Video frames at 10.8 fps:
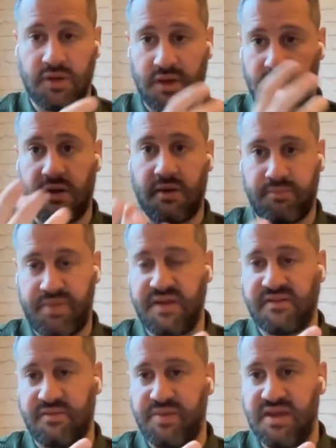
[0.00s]
on a
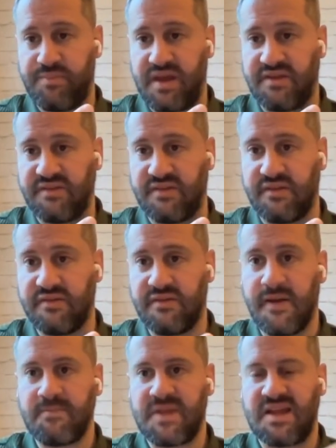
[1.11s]
peer-to-peer basis
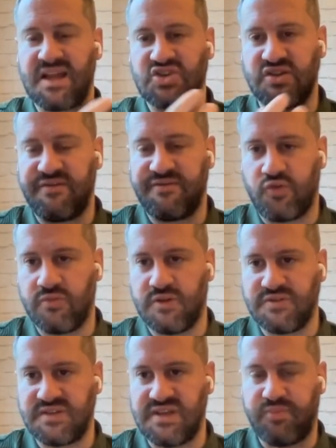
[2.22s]
and actually form
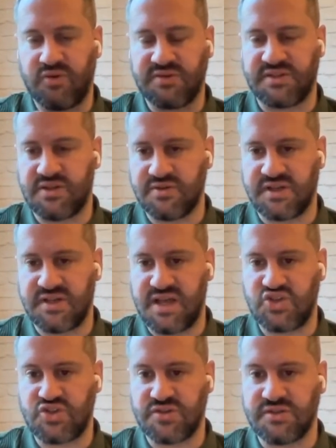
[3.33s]
those deep bonds and those
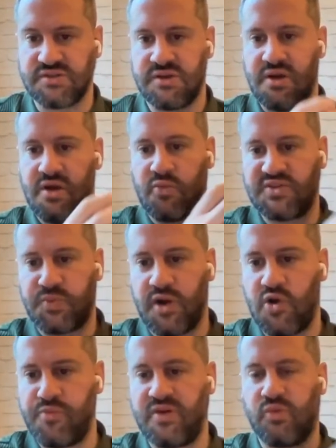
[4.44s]
connections, which we're
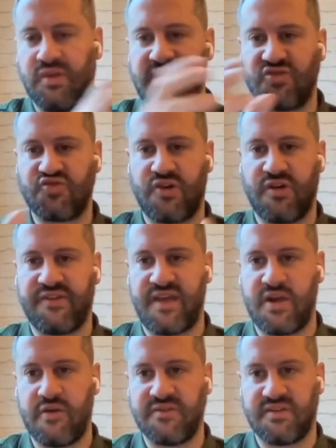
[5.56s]
hoping will then
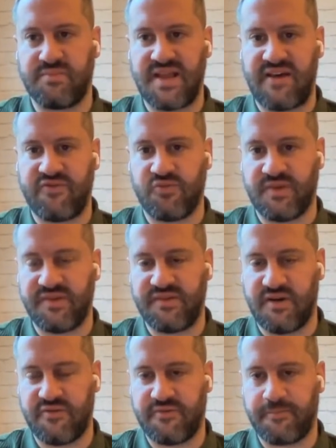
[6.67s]
translate over to the platform
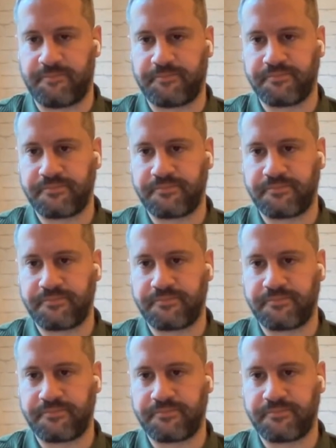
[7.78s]
itself.